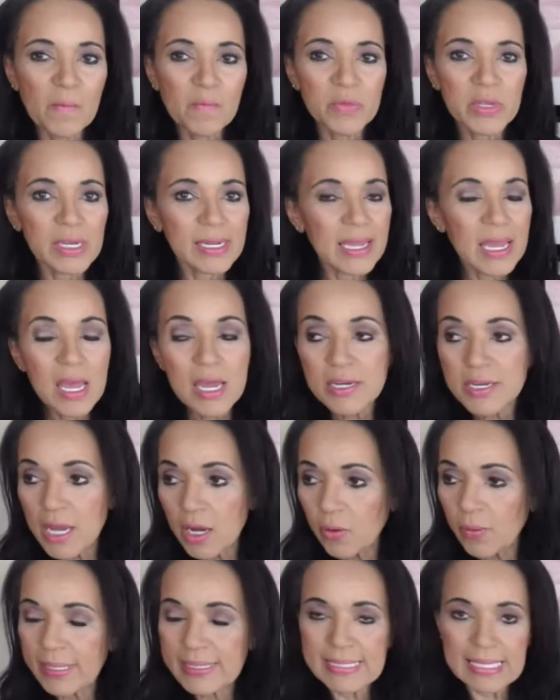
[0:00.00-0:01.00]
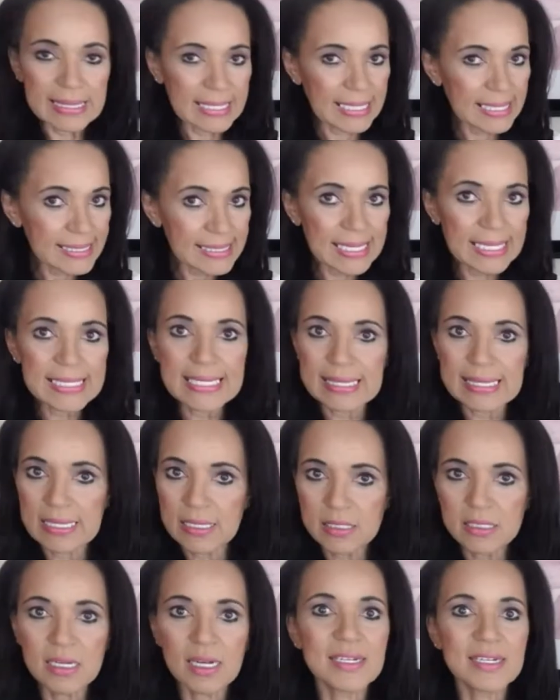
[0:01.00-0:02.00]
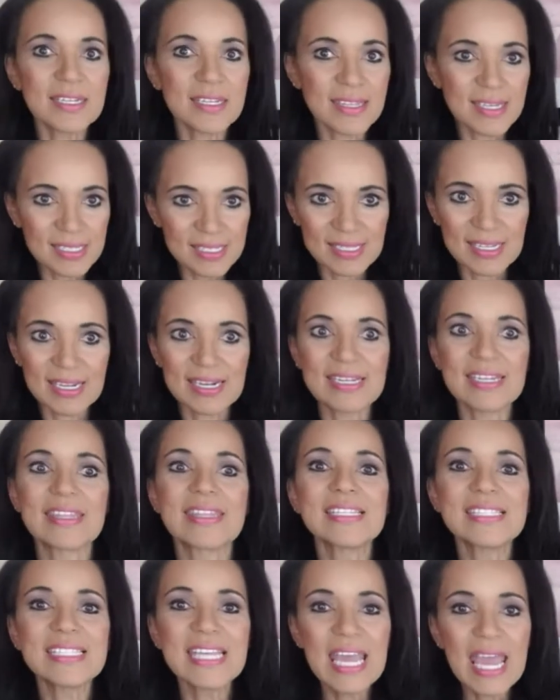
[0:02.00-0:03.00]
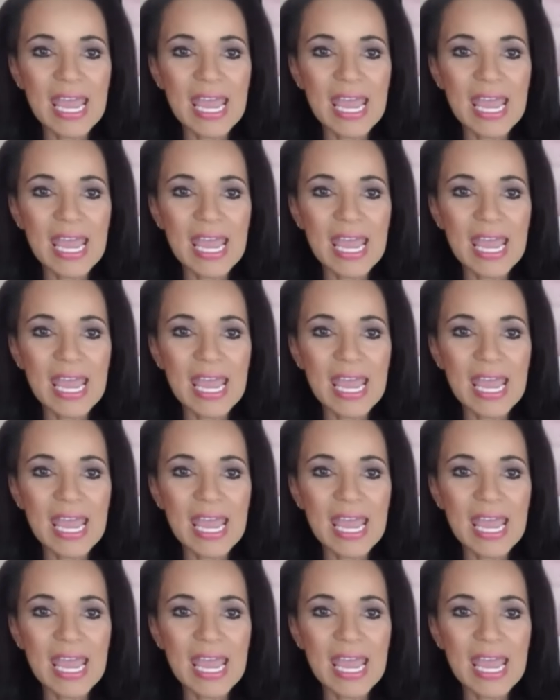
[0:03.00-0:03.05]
Like, no, I did this and I did this and I did this and I did this.